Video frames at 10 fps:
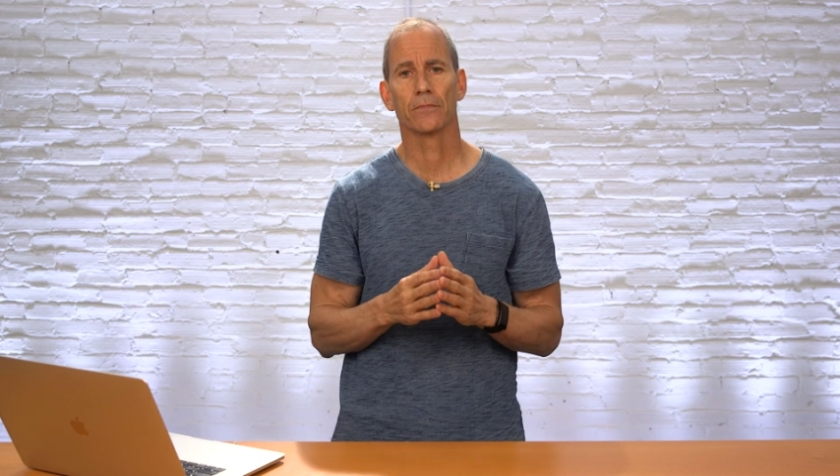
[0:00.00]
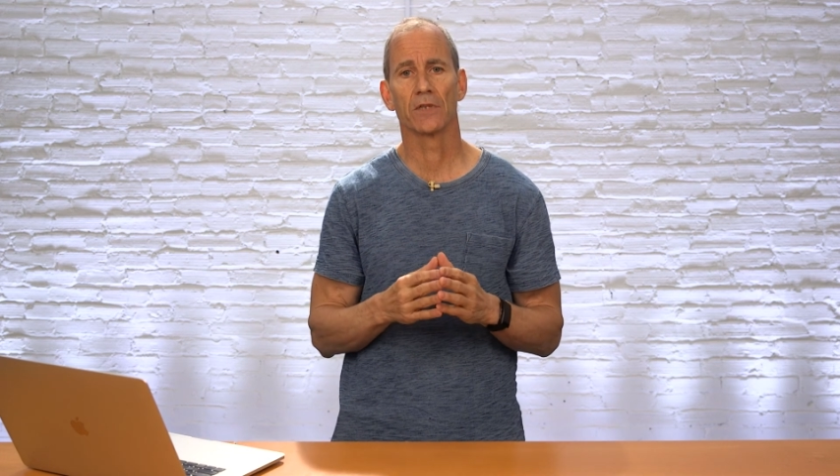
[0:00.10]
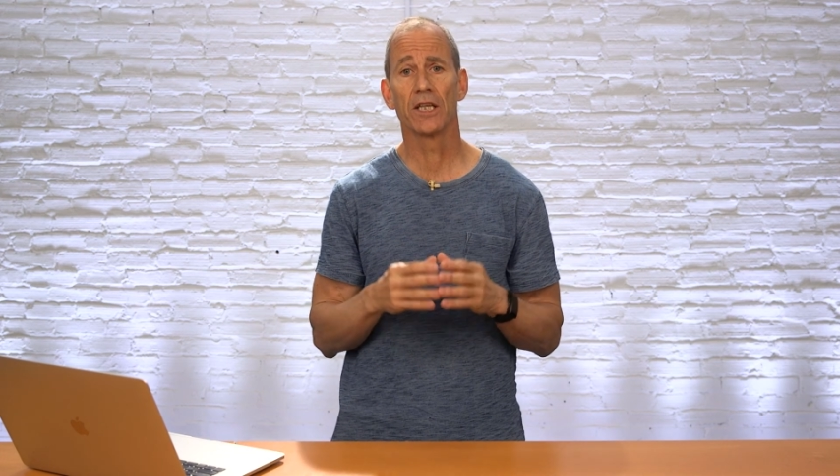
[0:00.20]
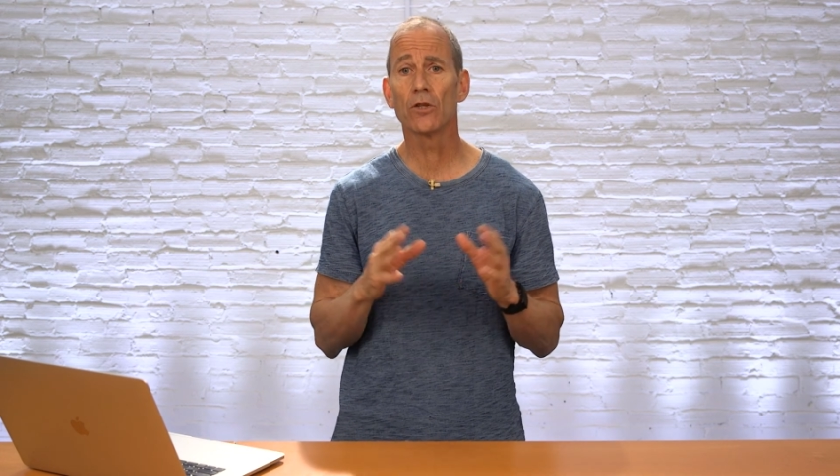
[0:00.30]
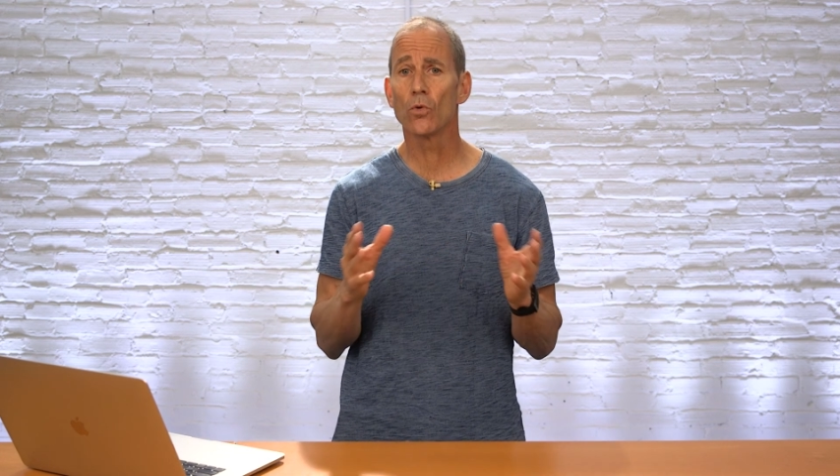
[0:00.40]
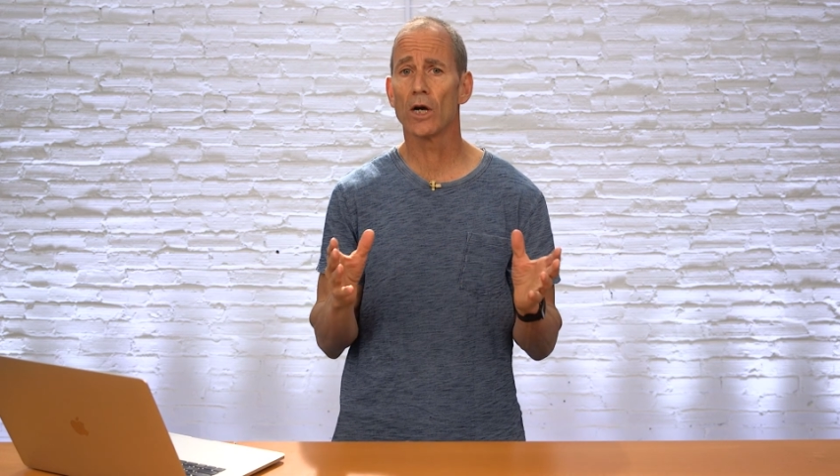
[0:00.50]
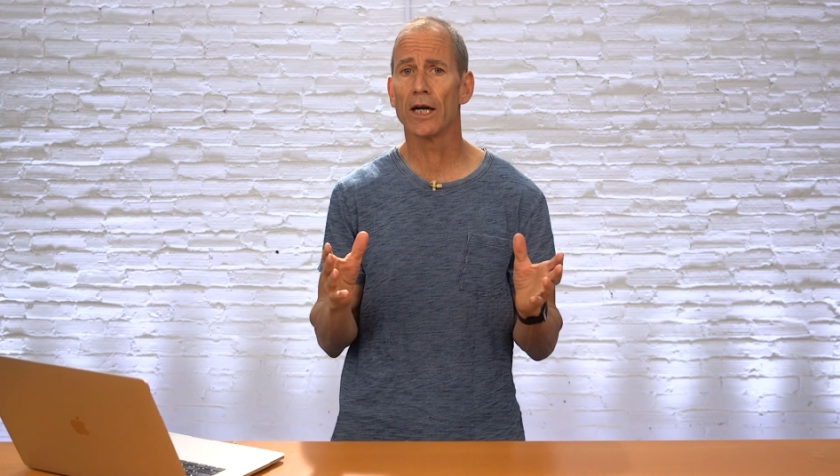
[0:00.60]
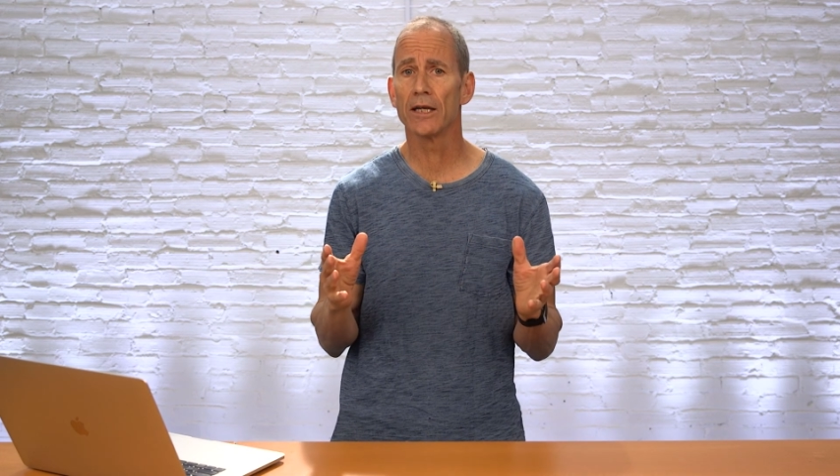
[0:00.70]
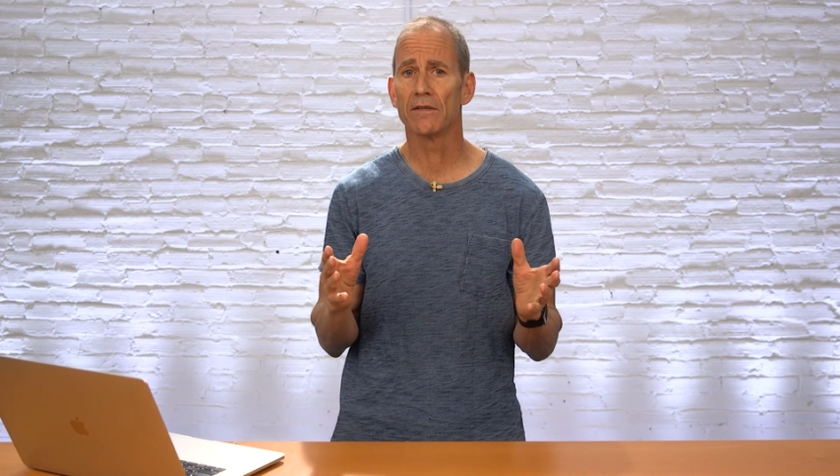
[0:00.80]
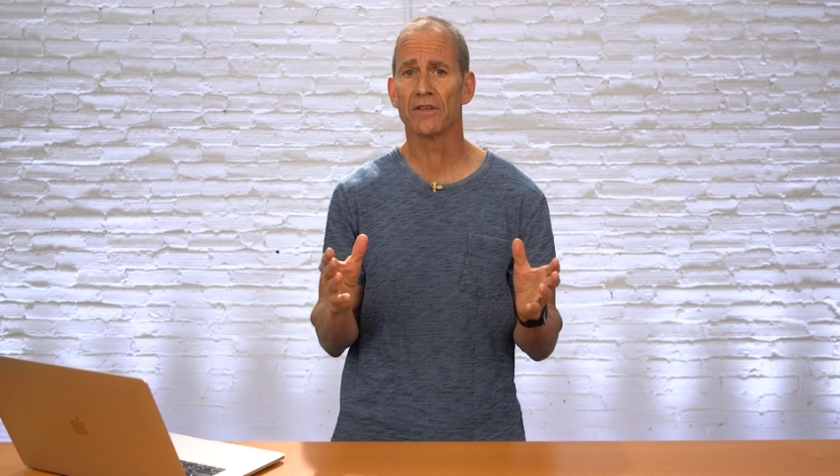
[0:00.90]
Either
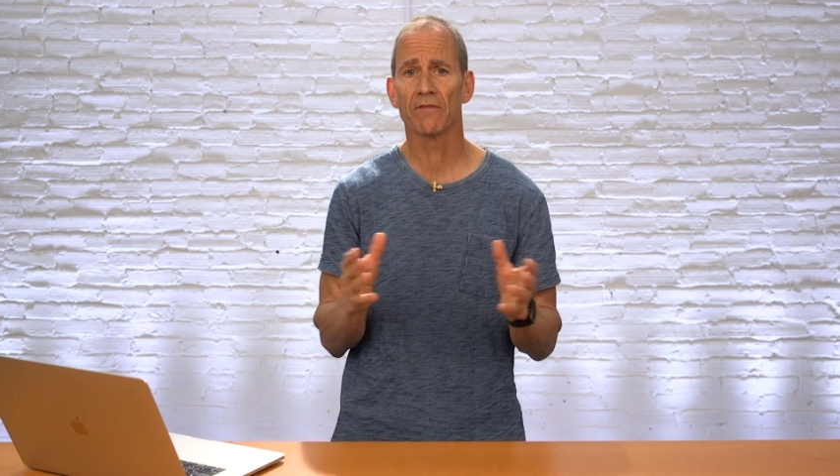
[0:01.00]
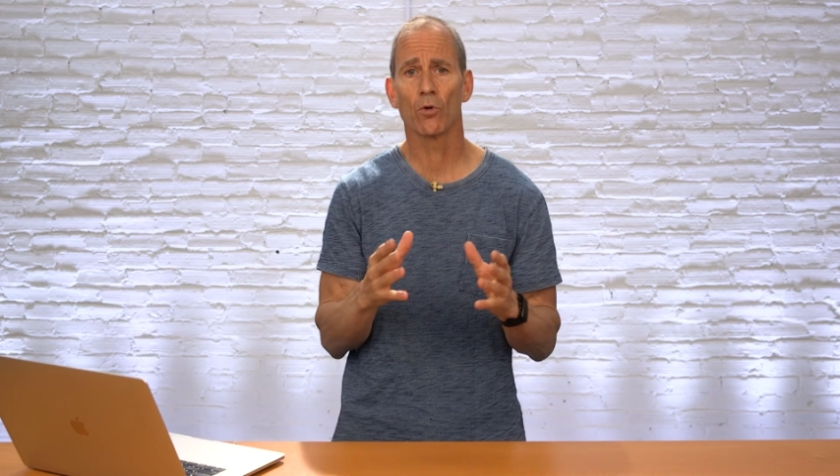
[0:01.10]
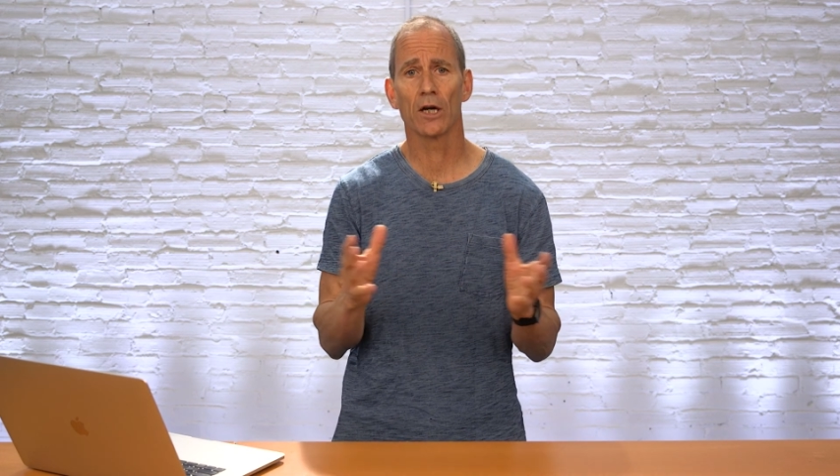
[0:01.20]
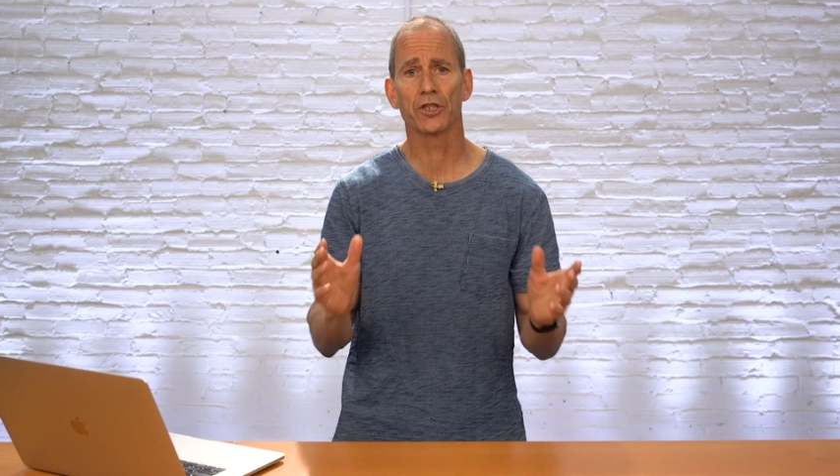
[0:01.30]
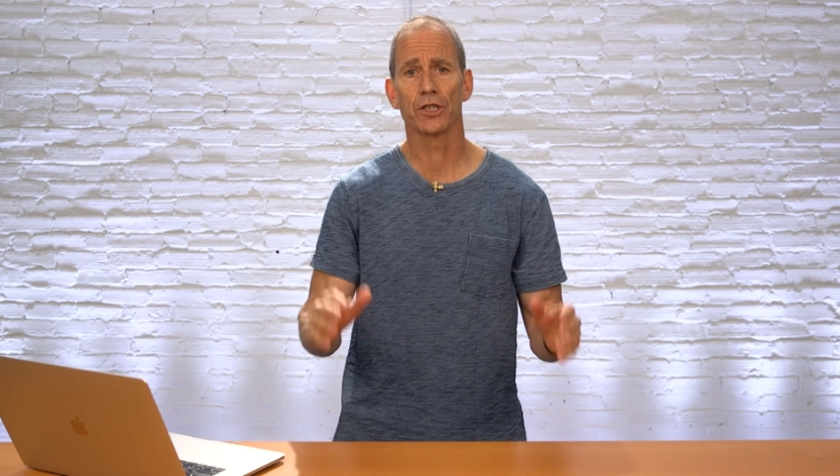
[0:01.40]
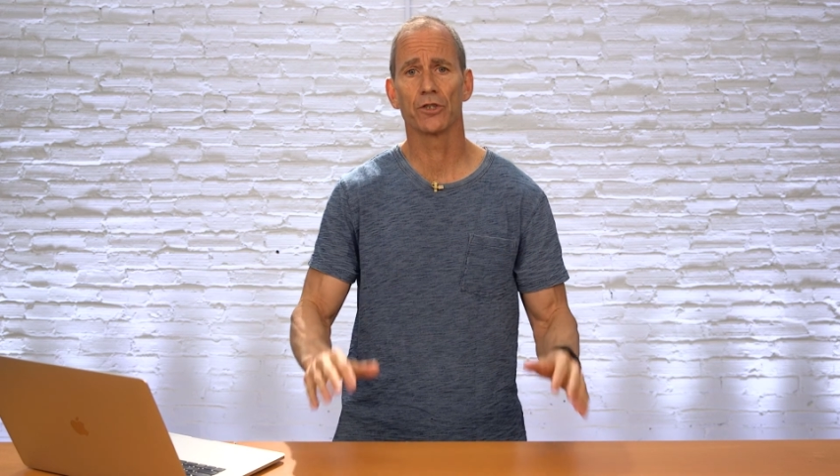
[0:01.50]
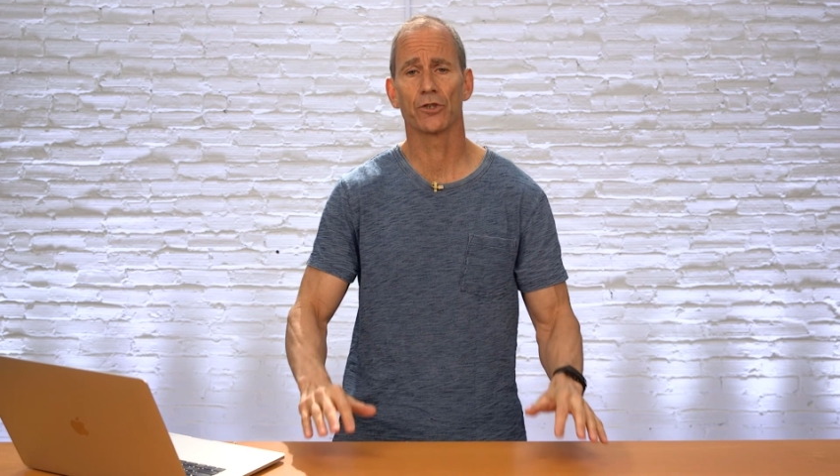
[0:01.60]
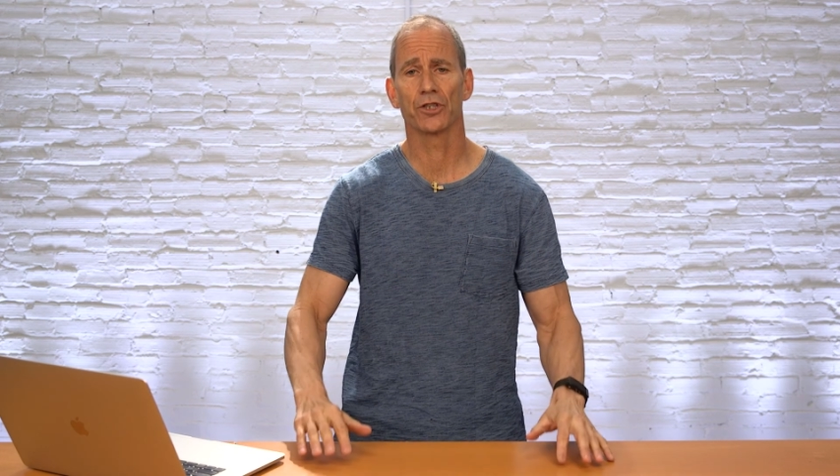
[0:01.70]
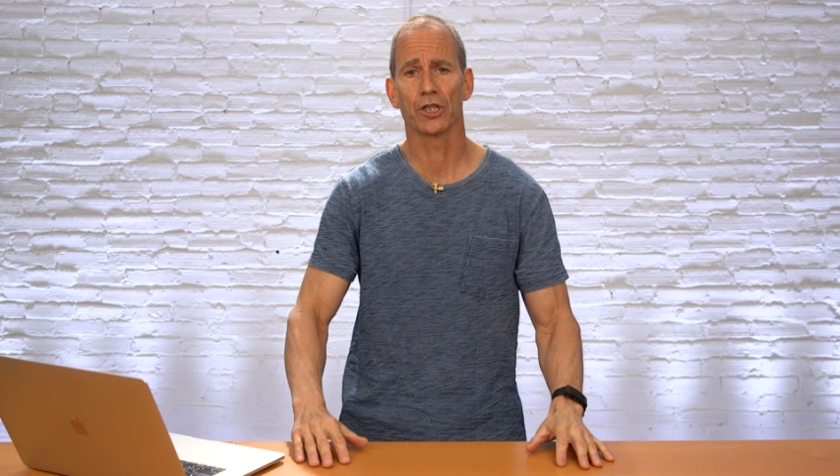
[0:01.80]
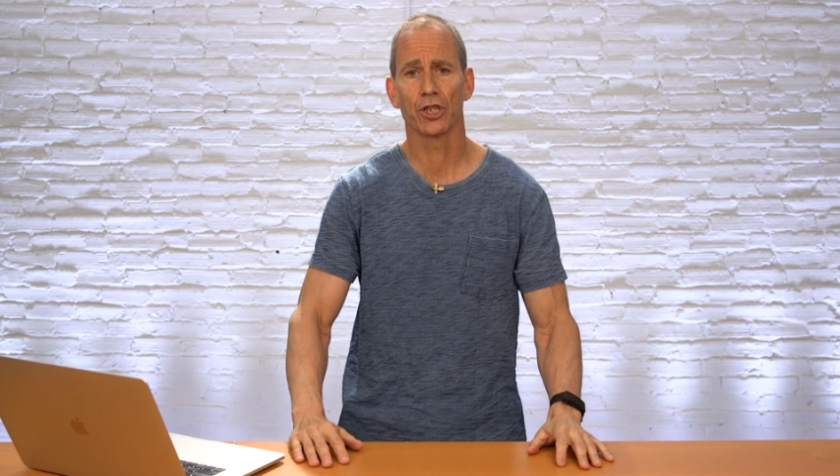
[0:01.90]
way, if you have questions
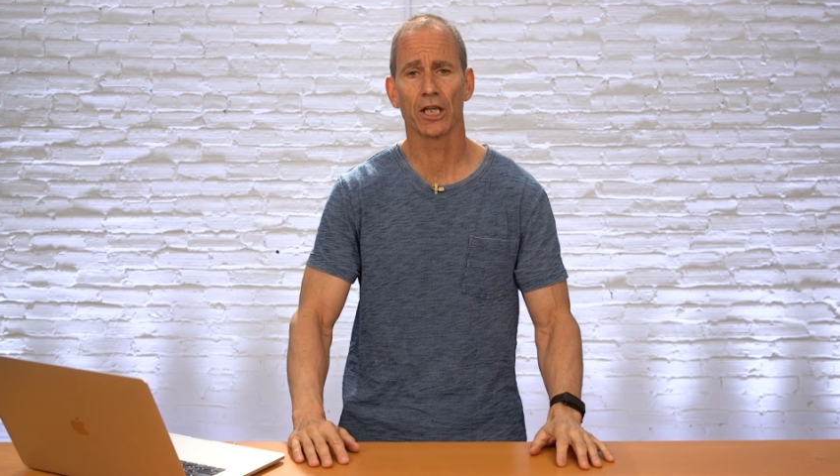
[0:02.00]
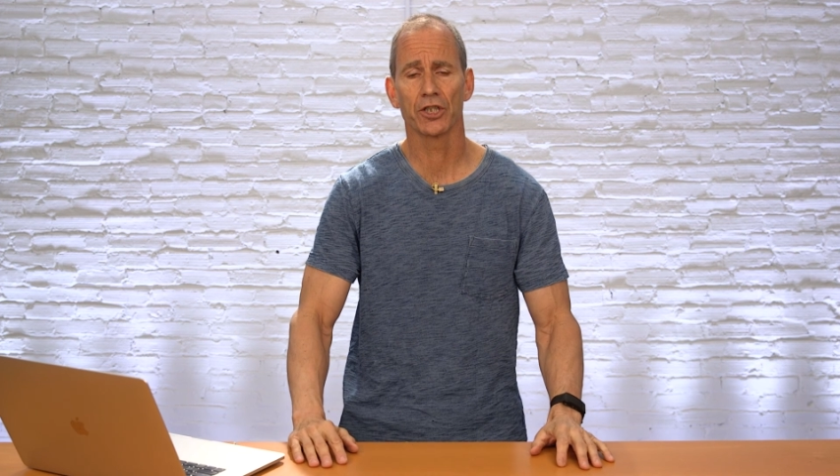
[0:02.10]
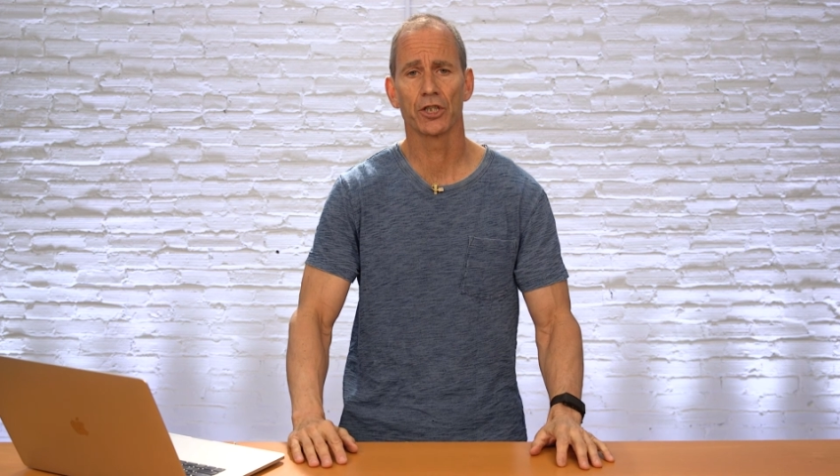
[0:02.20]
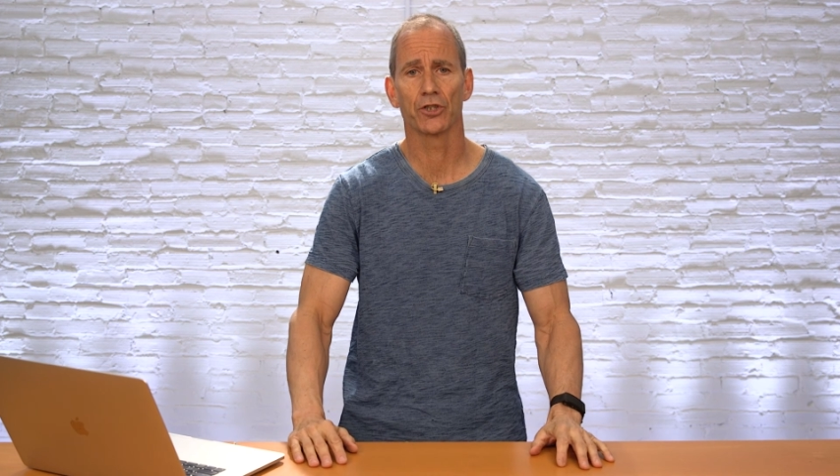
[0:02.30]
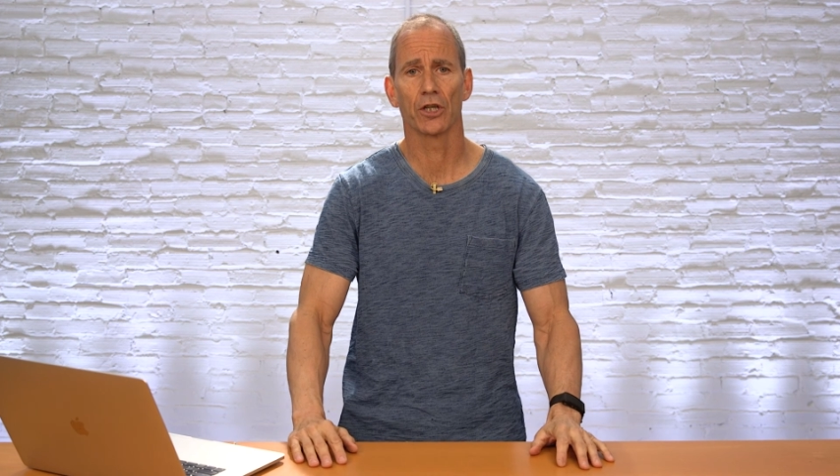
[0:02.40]
or suggestions